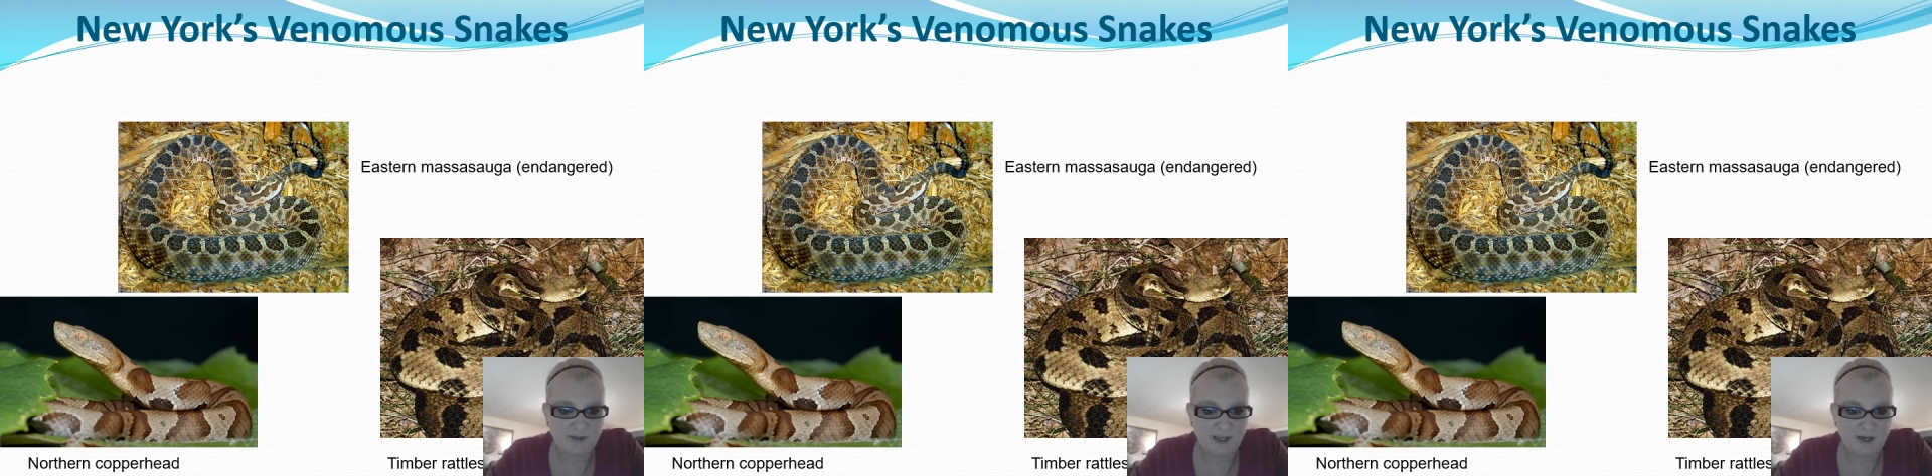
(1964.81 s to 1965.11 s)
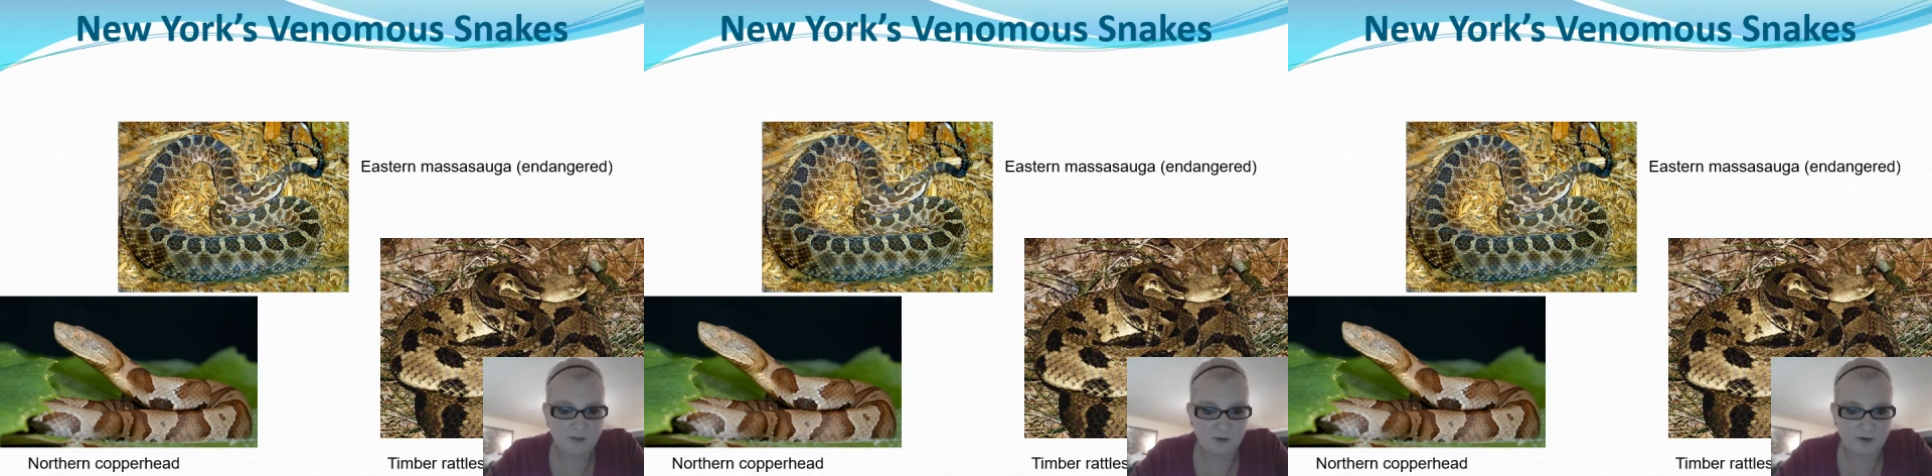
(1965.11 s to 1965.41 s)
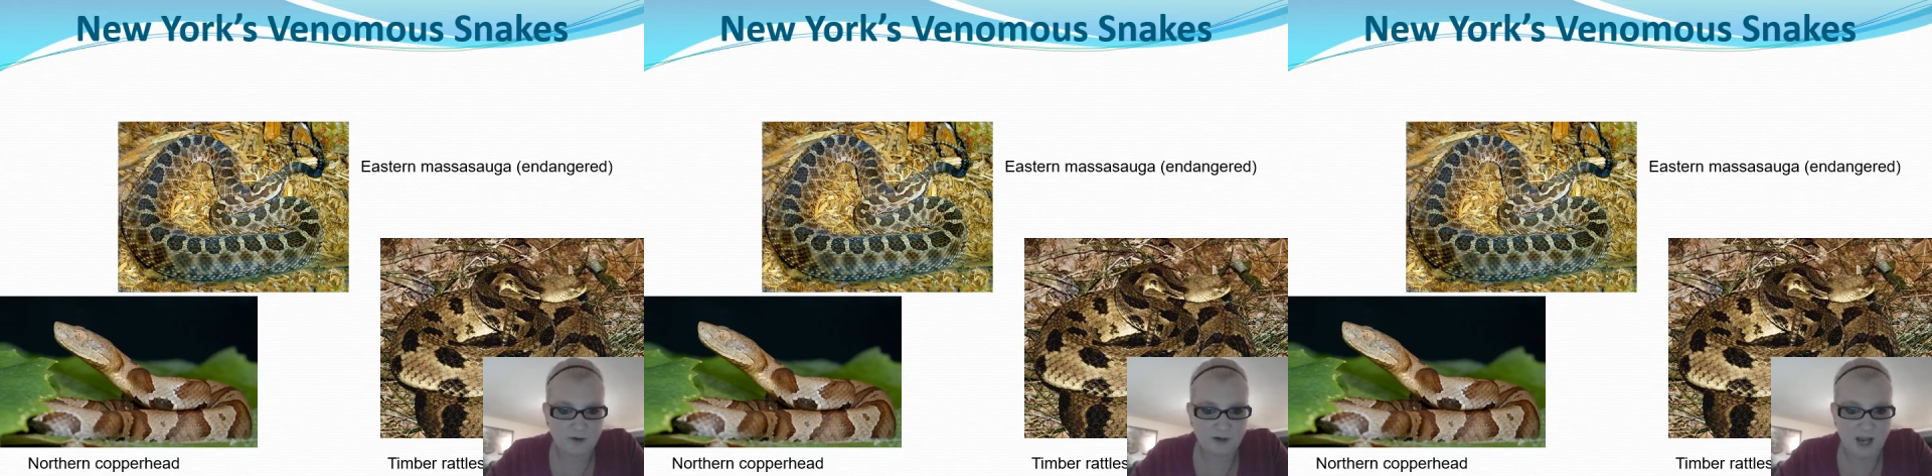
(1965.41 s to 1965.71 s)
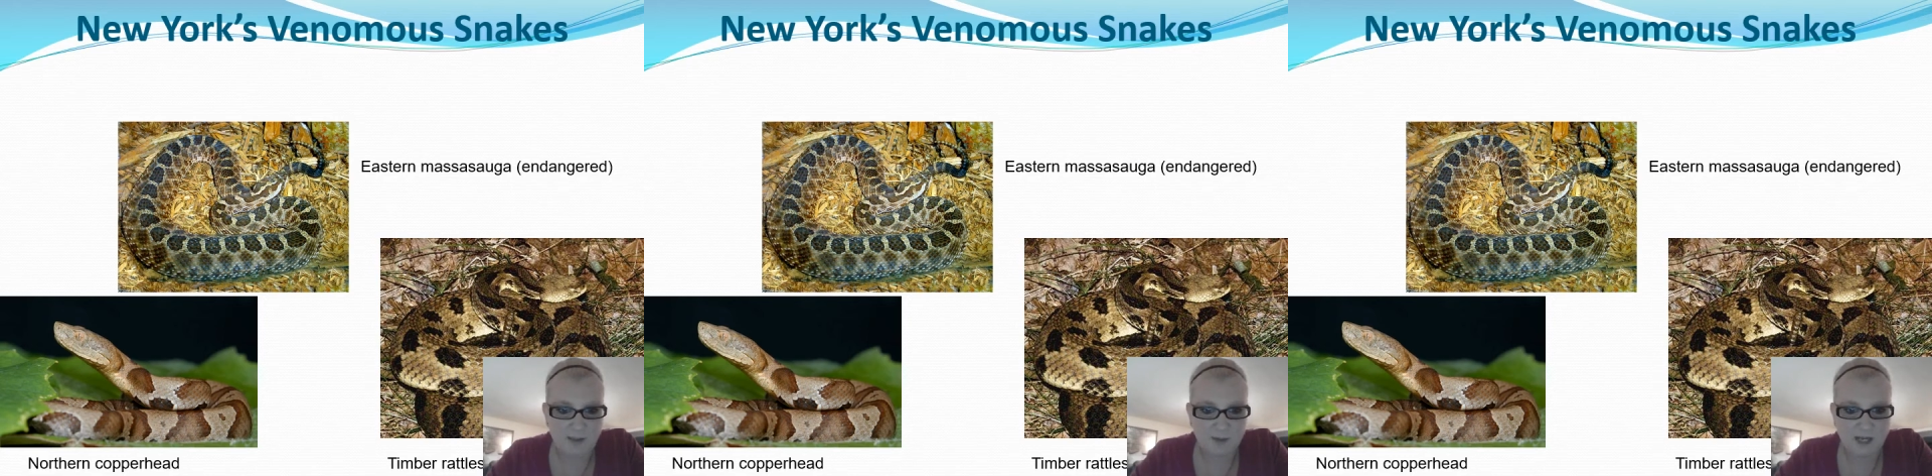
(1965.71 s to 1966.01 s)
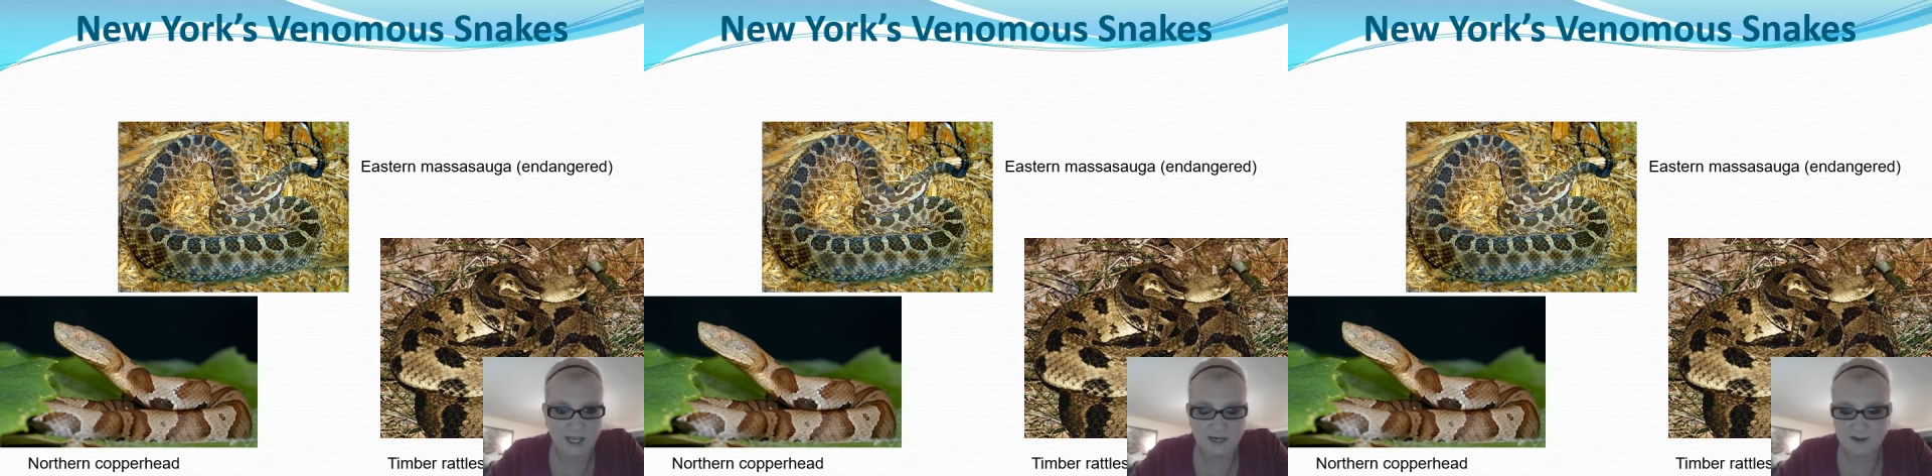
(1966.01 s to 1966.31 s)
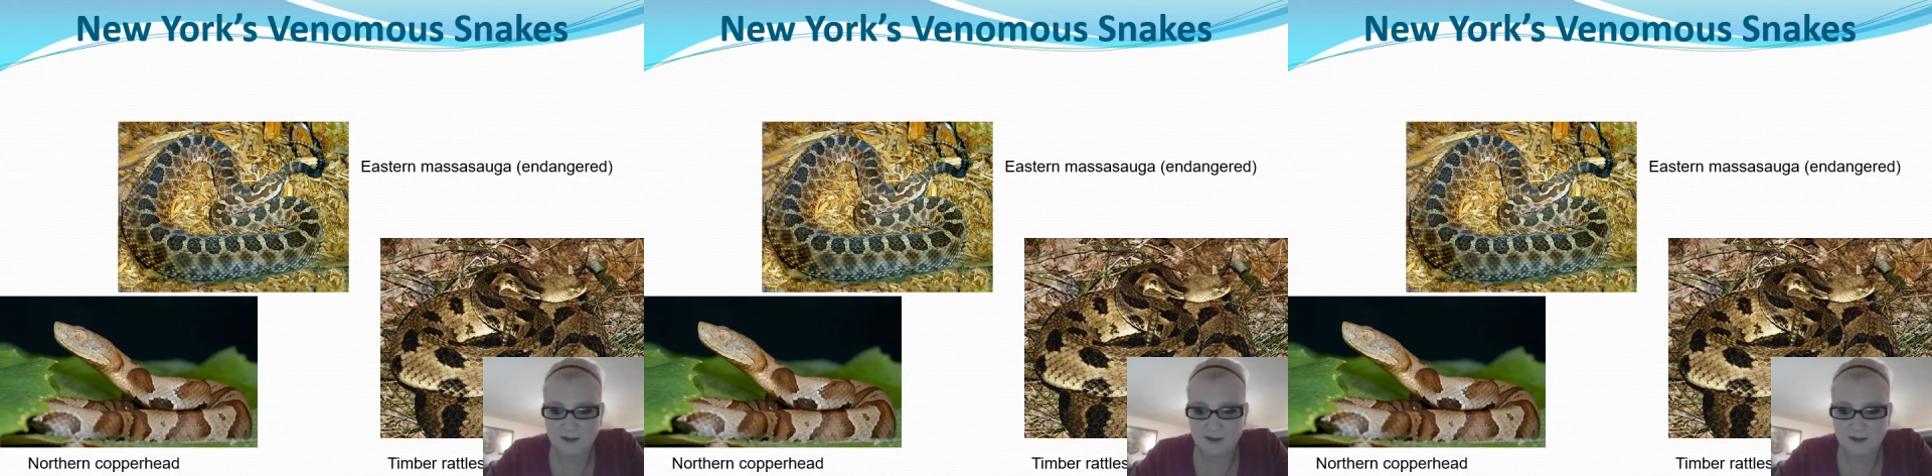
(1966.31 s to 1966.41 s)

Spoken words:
the northern copperhead.